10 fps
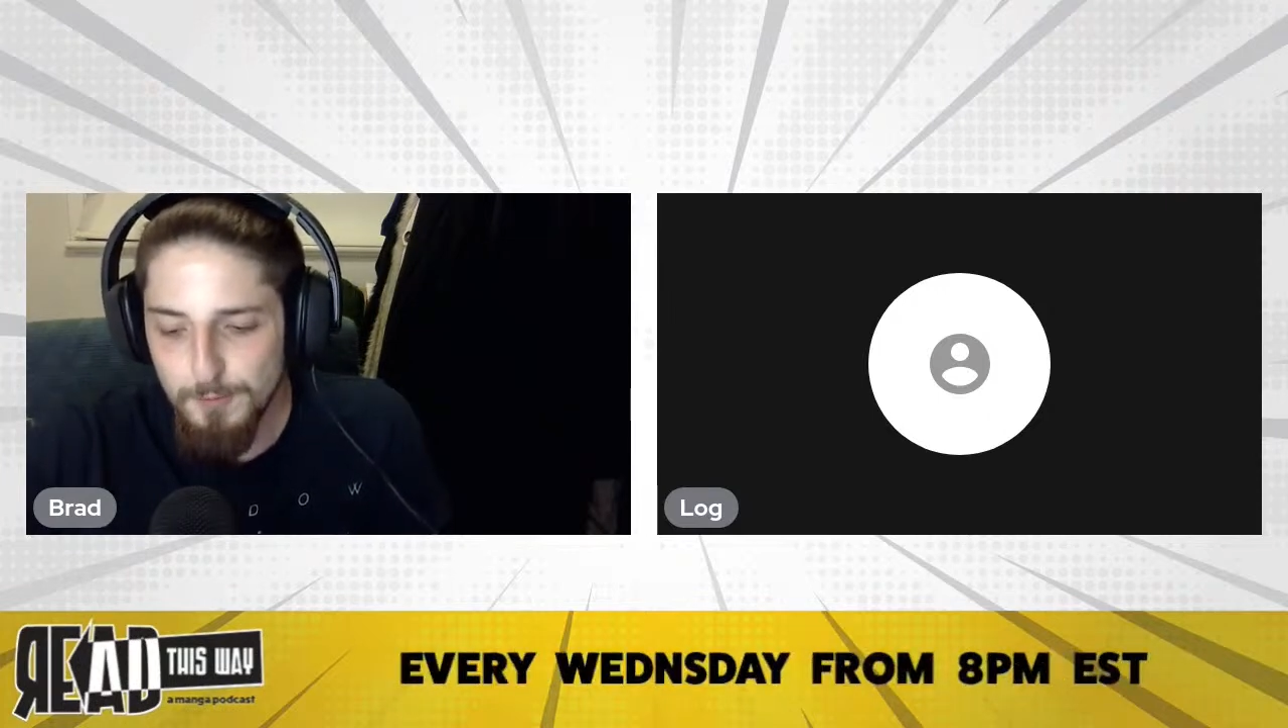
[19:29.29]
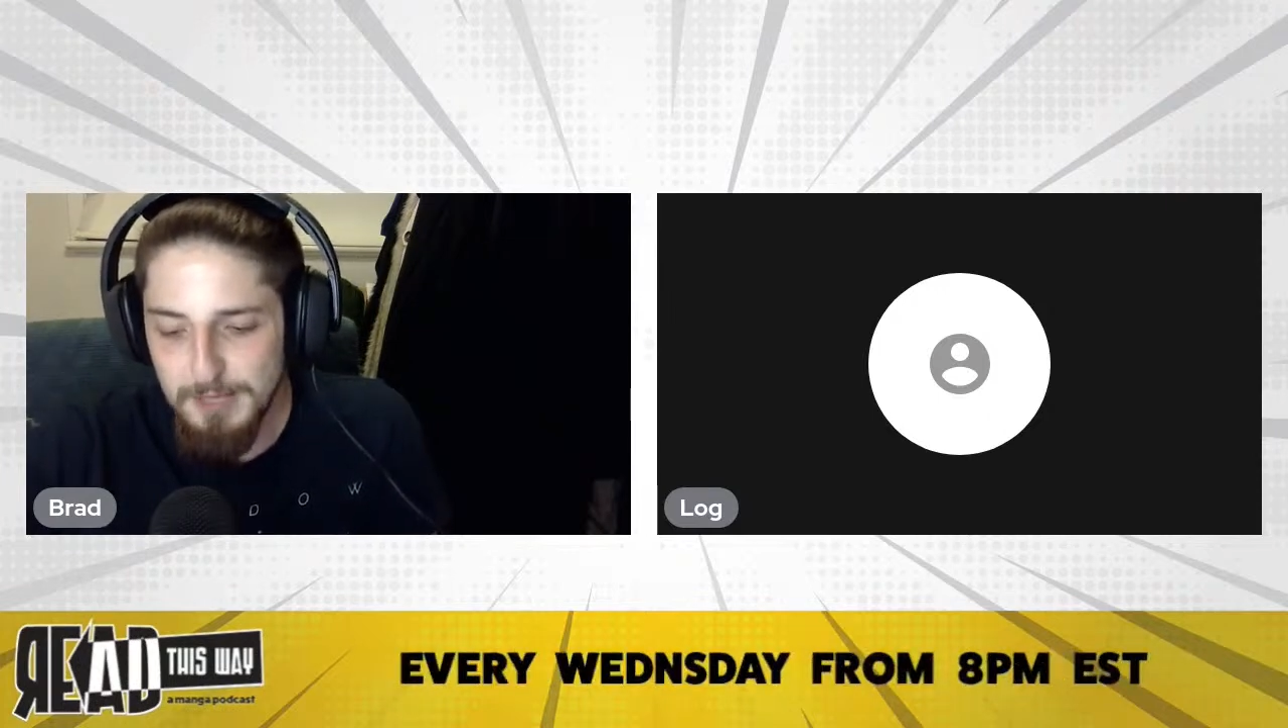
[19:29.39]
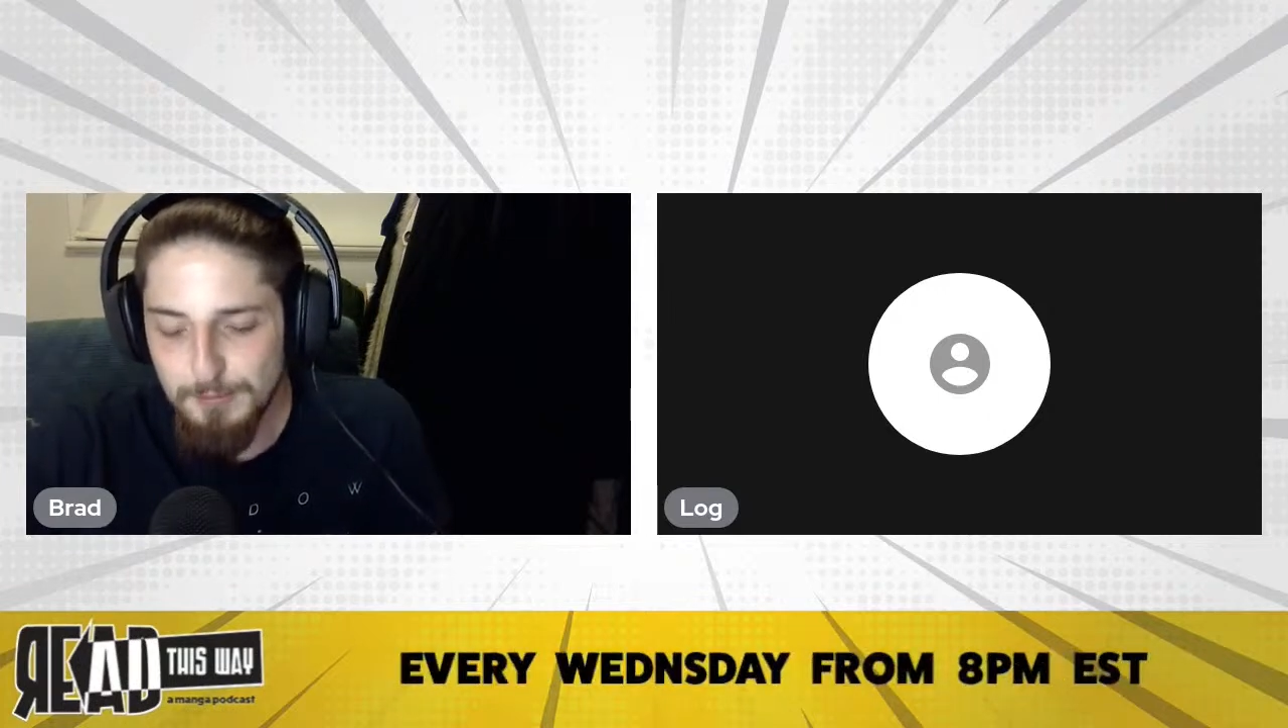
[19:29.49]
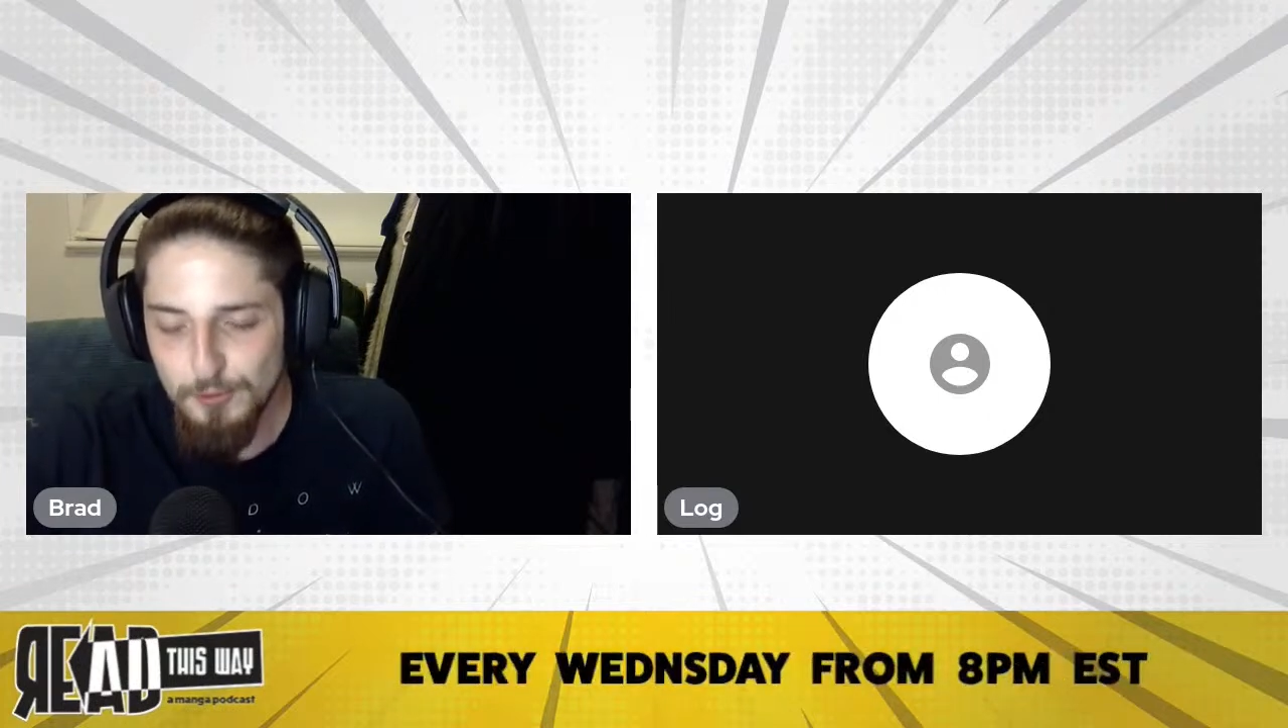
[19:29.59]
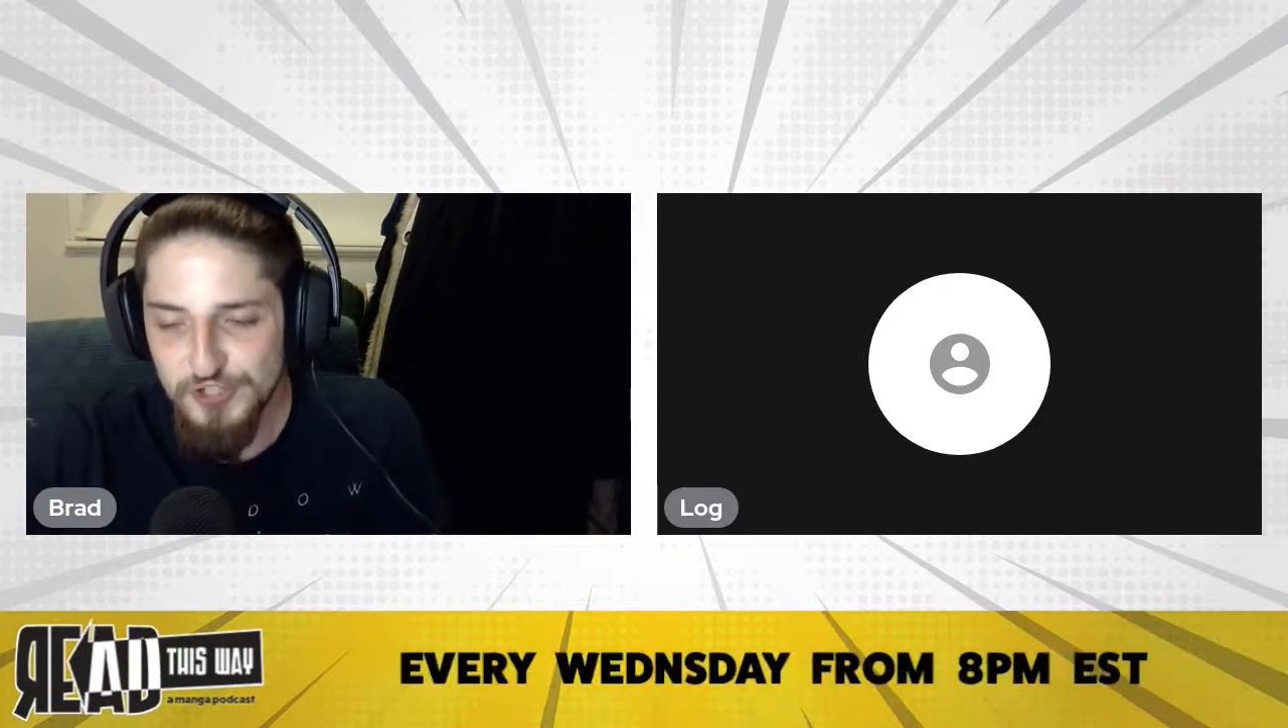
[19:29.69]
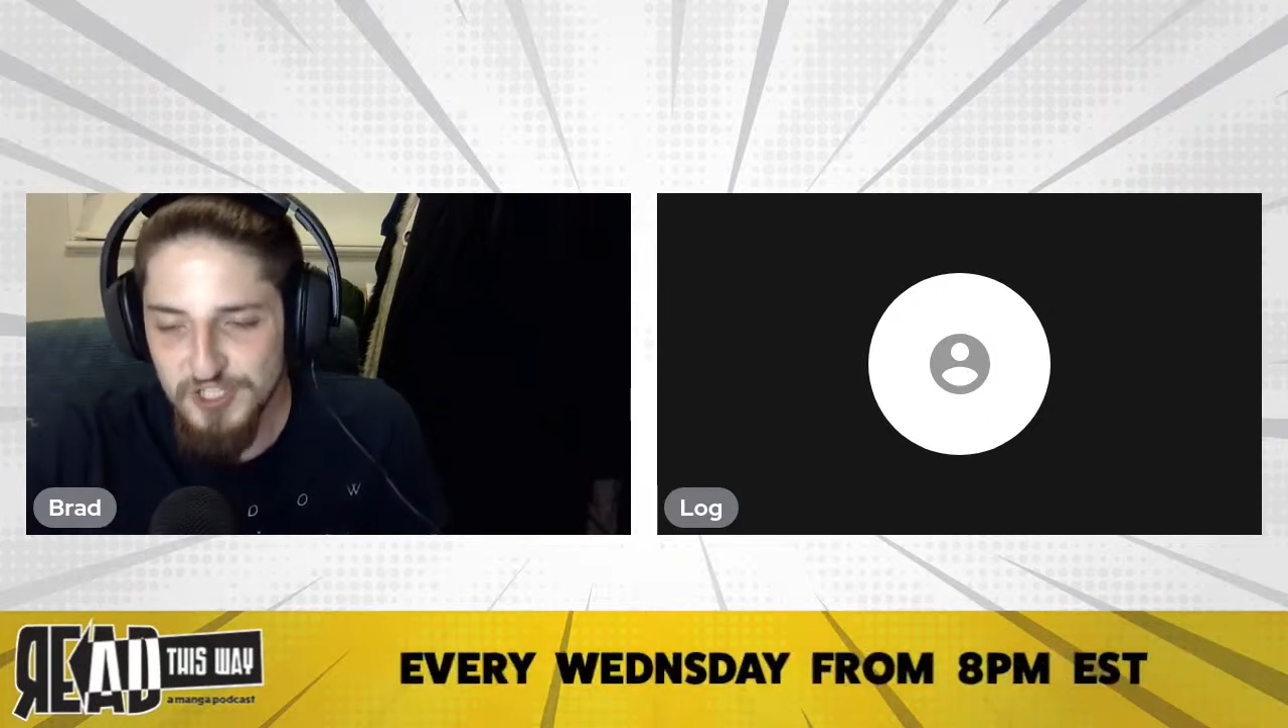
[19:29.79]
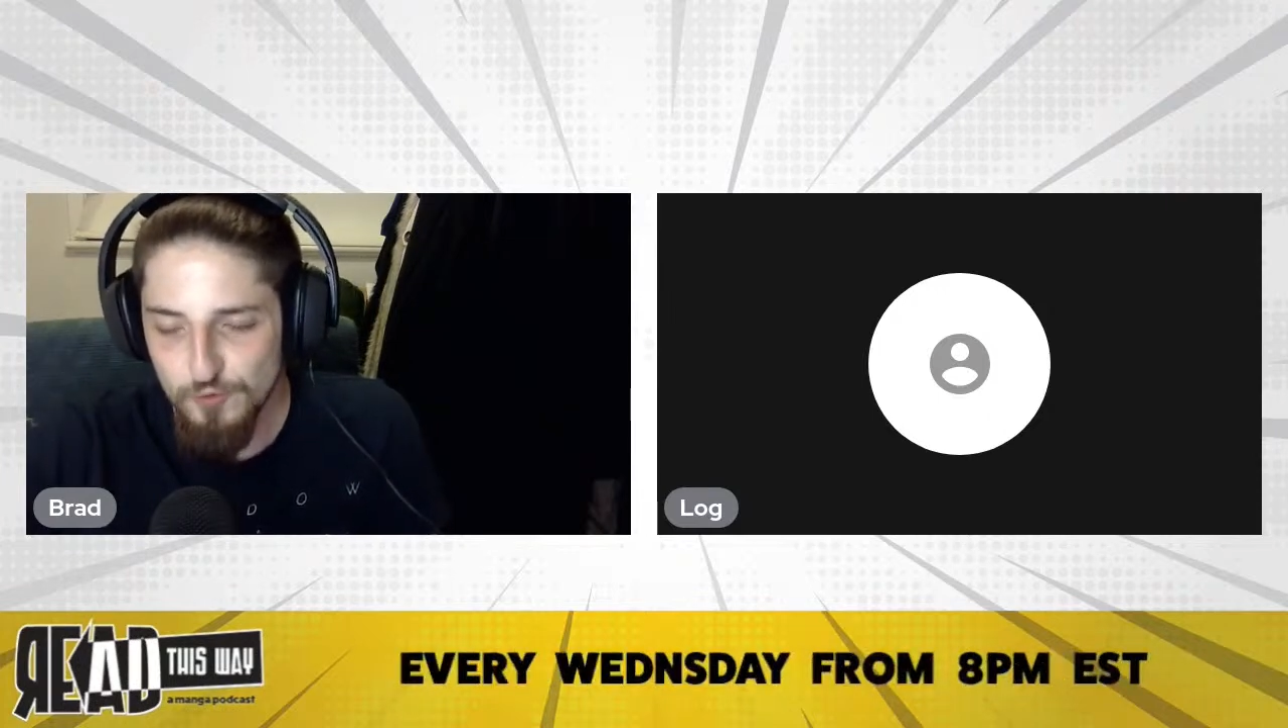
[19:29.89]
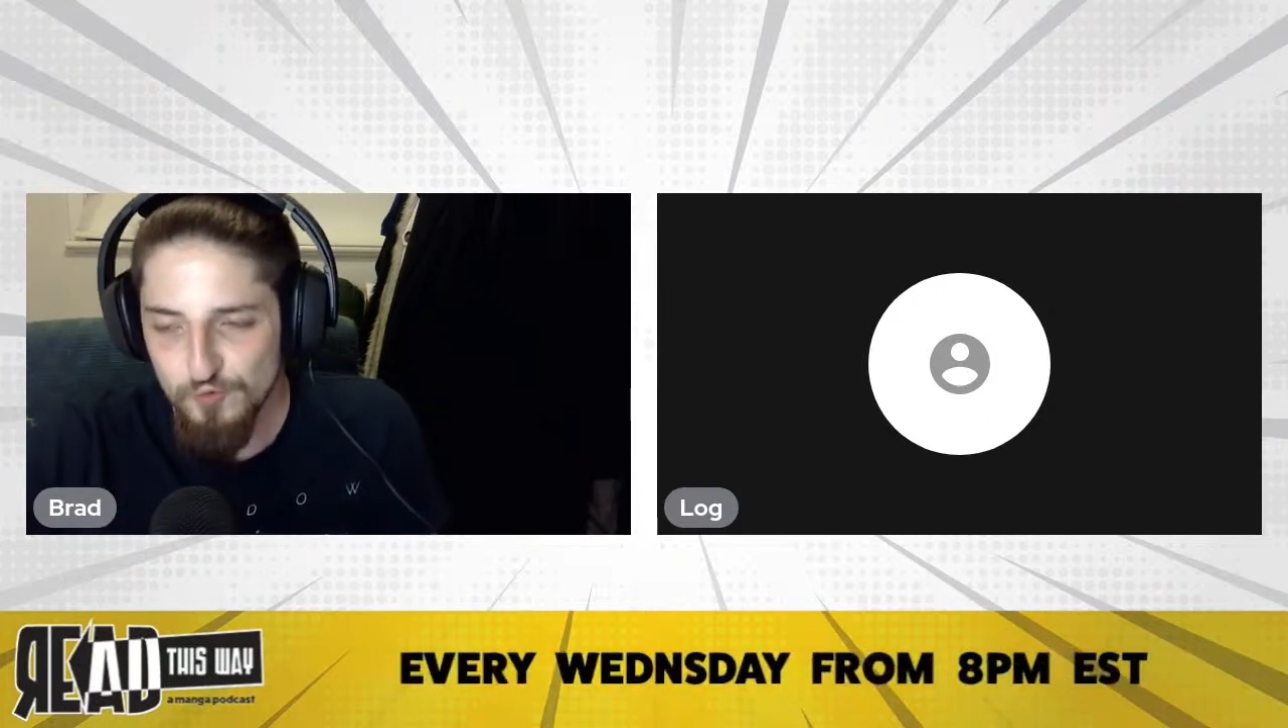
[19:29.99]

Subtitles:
people just